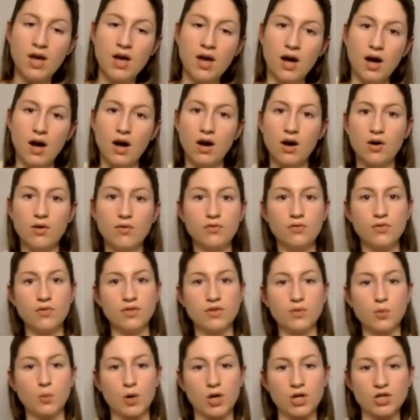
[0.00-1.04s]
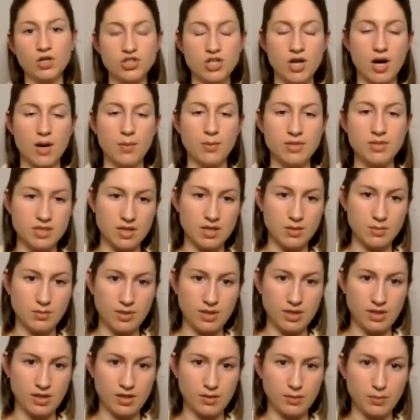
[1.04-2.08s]
of the workshop is going to
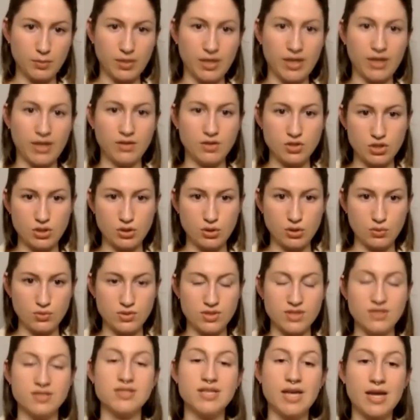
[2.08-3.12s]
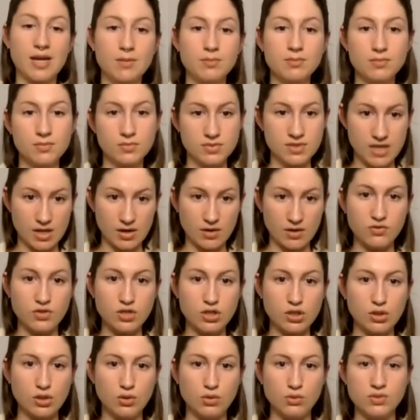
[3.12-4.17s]
be playing the tunes, the same set of
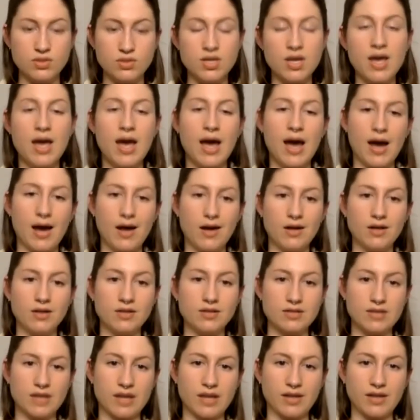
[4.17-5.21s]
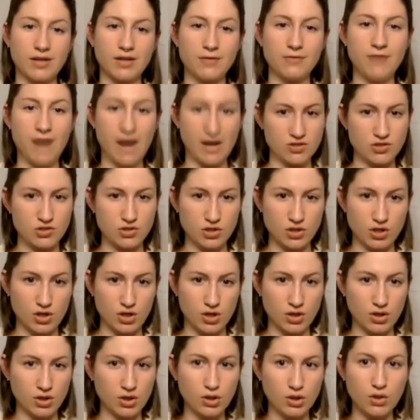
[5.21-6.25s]
tunes, at a slightly
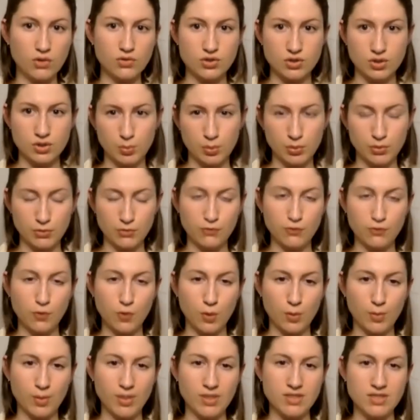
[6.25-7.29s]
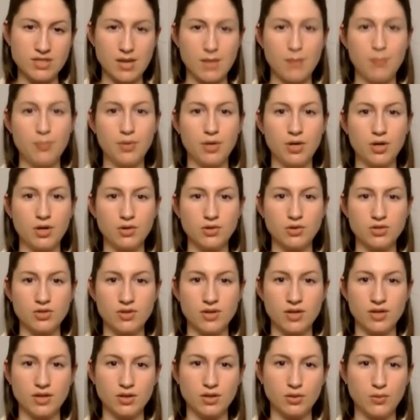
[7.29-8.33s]
faster, closer to performance tempo so
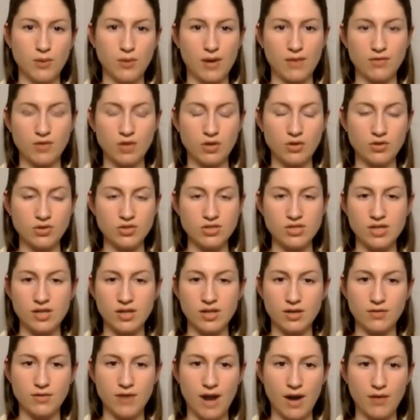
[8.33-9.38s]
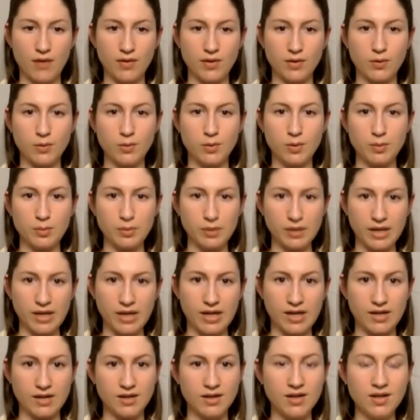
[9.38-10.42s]
that you have an understanding of how they would be
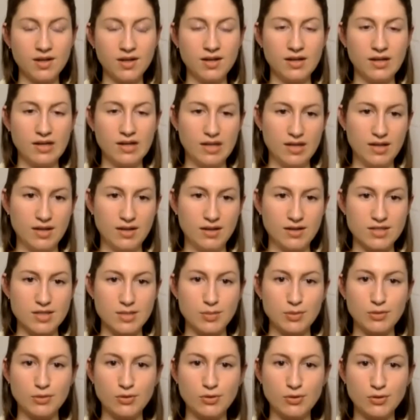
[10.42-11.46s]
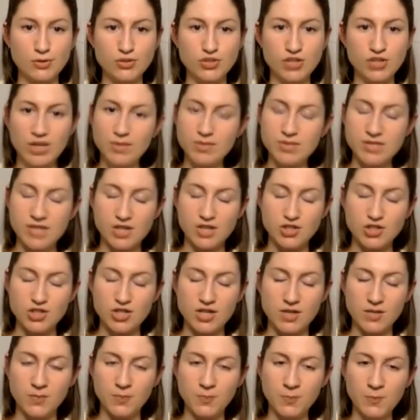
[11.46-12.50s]
played in a typical jam
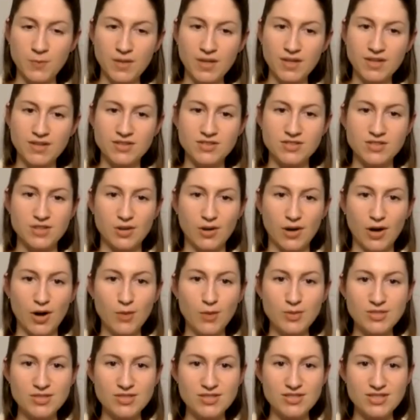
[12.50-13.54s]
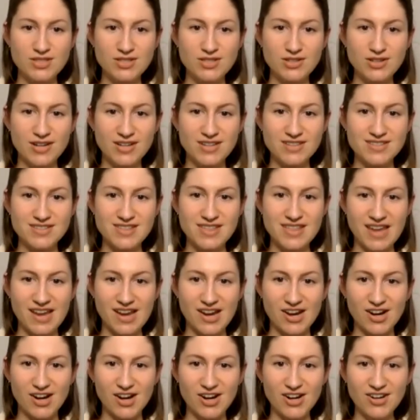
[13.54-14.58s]
session. So I hope to see you guys
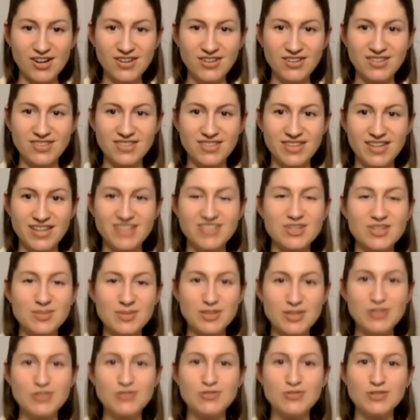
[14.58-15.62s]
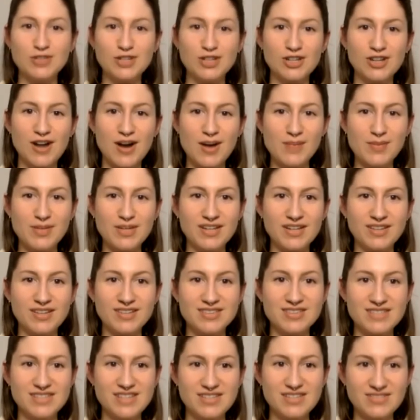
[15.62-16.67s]
there. Thanks so much for coming
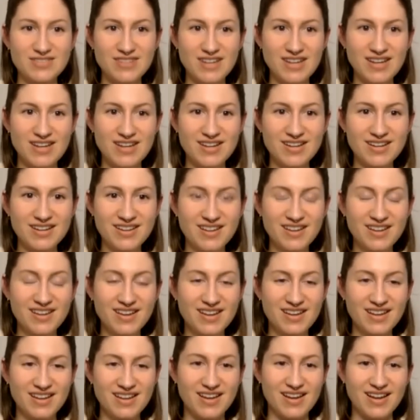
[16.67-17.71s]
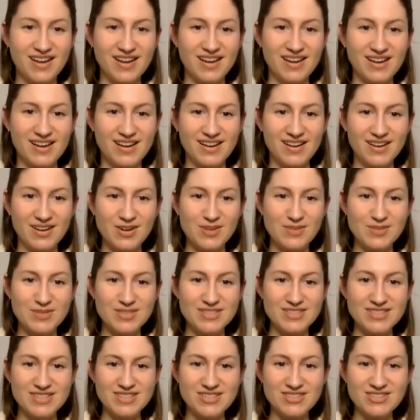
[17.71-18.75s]
this evening, and I hope
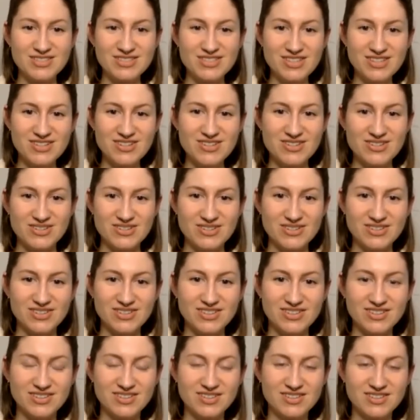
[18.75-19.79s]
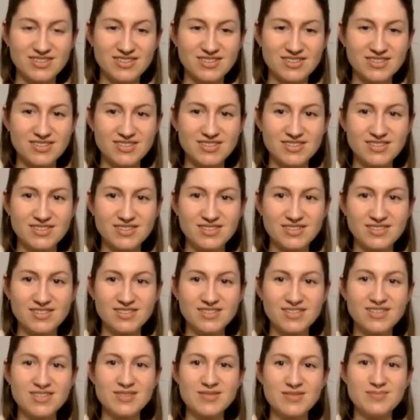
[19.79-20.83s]
to see you soon.
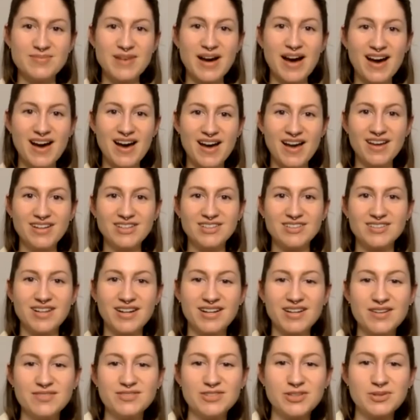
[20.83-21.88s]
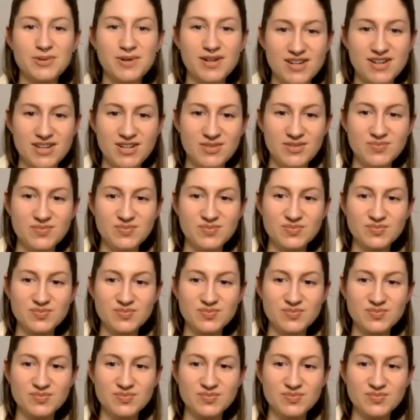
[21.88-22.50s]
Bye. Good night, everyone.